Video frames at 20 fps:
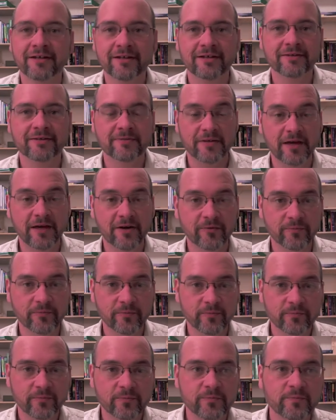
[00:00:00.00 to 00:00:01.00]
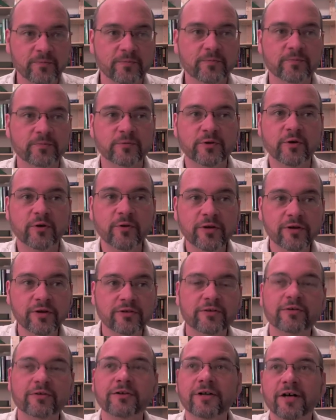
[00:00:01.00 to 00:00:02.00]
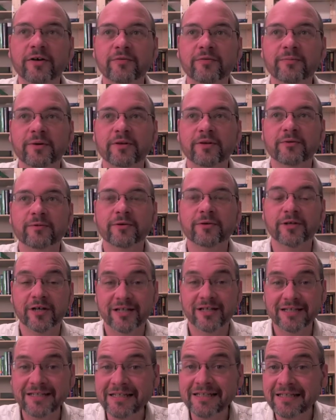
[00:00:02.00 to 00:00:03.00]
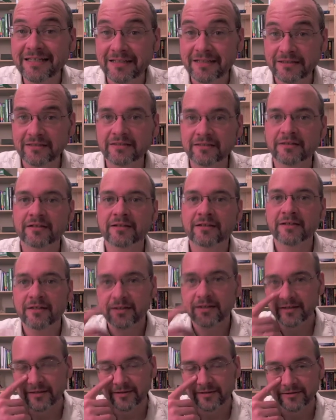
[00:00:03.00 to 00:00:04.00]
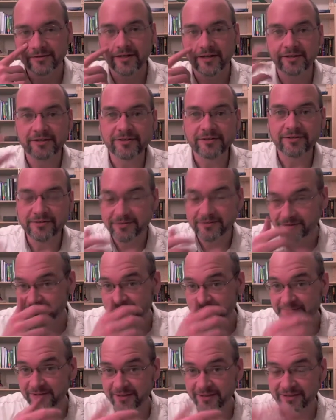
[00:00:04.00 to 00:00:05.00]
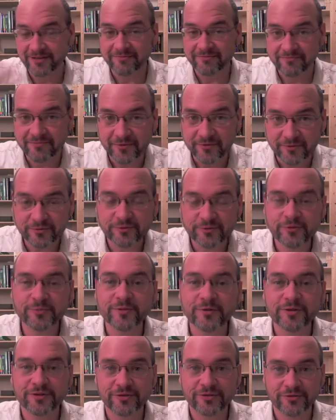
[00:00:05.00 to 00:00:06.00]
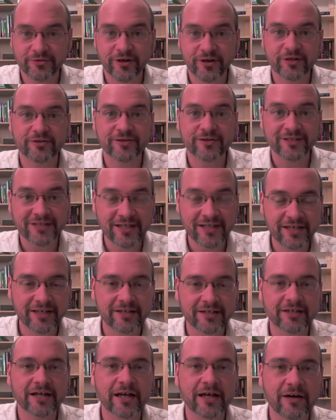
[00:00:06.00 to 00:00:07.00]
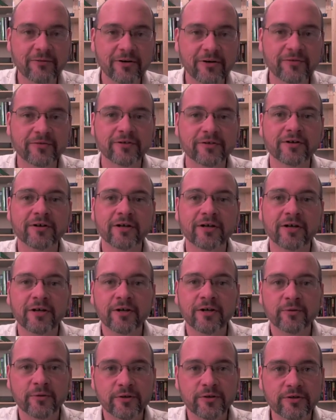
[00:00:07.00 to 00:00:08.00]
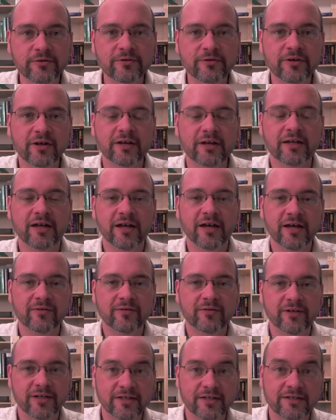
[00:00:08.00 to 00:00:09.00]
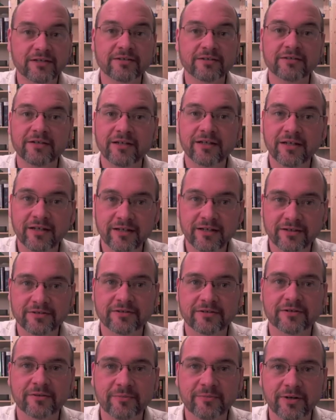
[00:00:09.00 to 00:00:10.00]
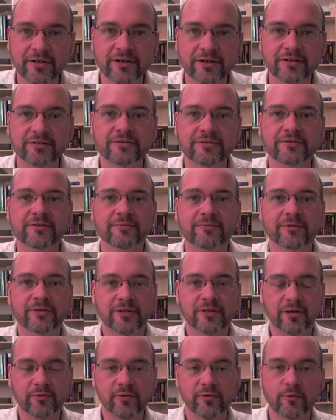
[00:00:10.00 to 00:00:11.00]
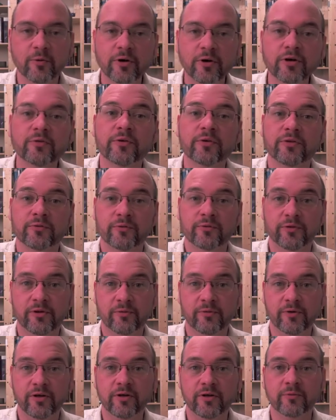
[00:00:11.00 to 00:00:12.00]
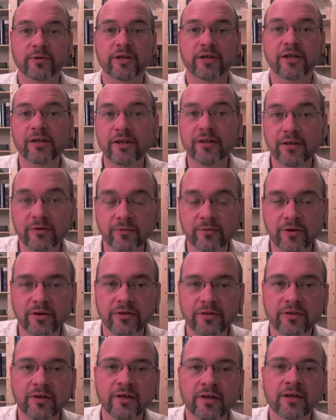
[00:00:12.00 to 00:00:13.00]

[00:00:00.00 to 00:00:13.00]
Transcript: Now, don't get turned off by the word ideal. Ideal seems like too much to try to attain. However, we do kind of have an ideal client in our minds, someone that we work with really well, we click with.